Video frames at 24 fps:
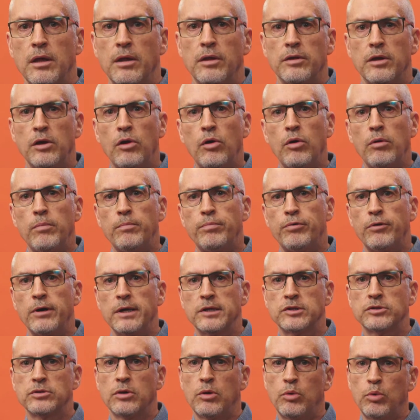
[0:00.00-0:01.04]
The long
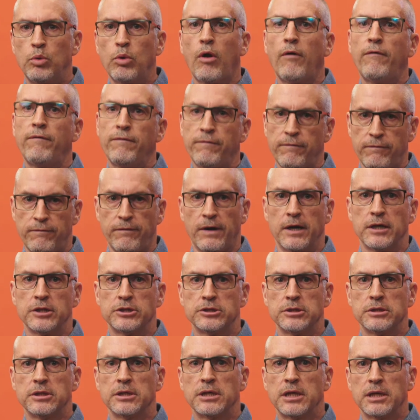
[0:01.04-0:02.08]
press all off
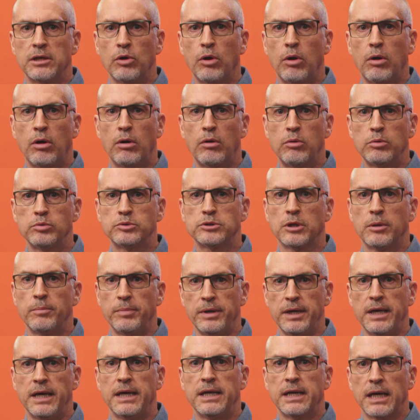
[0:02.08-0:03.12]
function can also
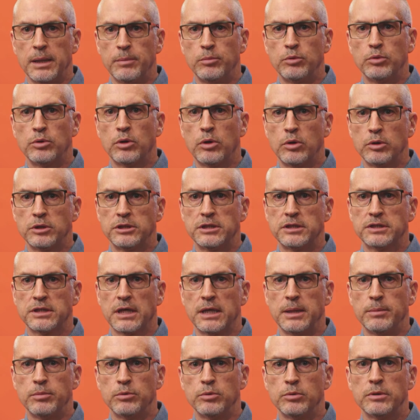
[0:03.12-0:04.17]
be enabled or
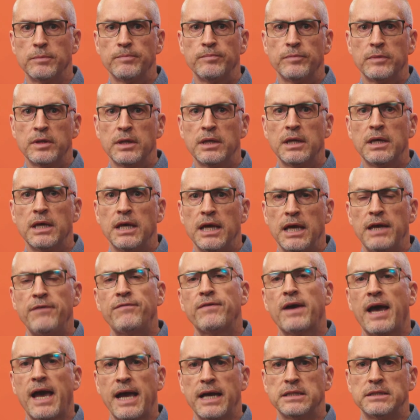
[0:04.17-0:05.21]
disabled. If
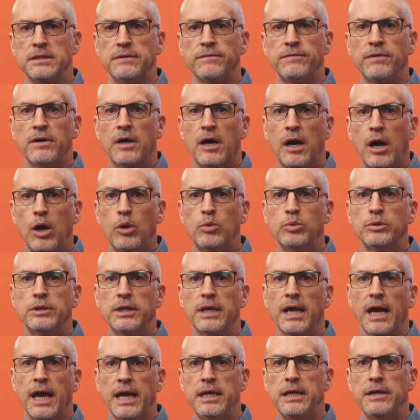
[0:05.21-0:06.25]
active,
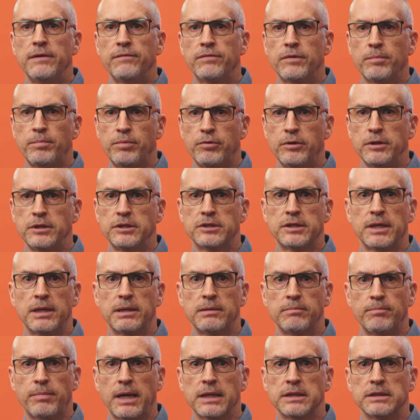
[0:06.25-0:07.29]
holding any of the preset
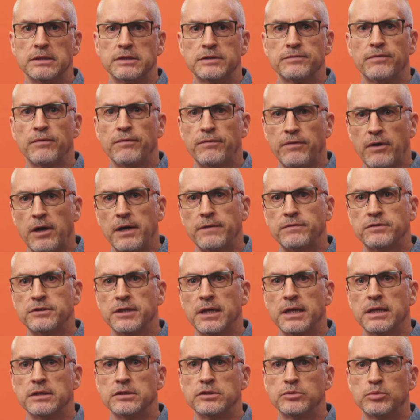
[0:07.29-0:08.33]
buttons for 5
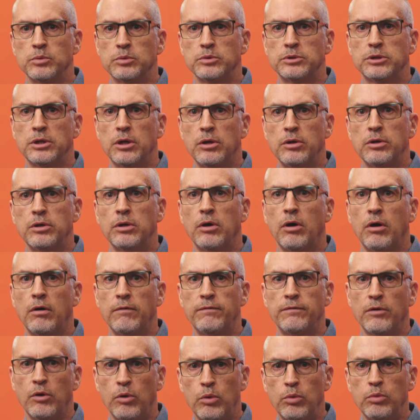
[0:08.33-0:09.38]
seconds will turn
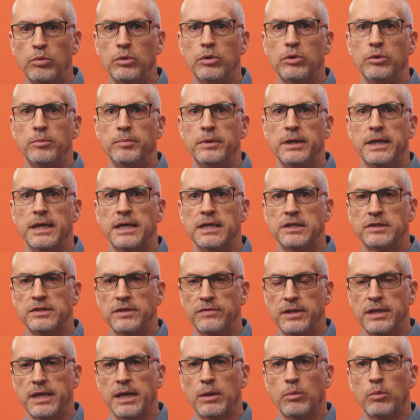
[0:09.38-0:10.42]
off all luminaires in
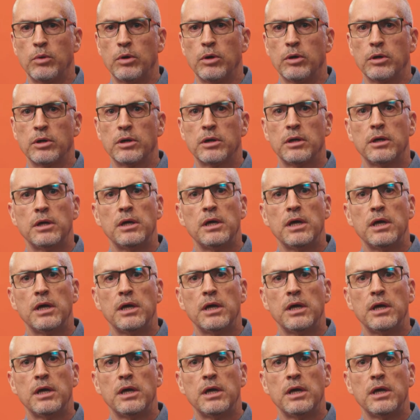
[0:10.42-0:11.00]
the network.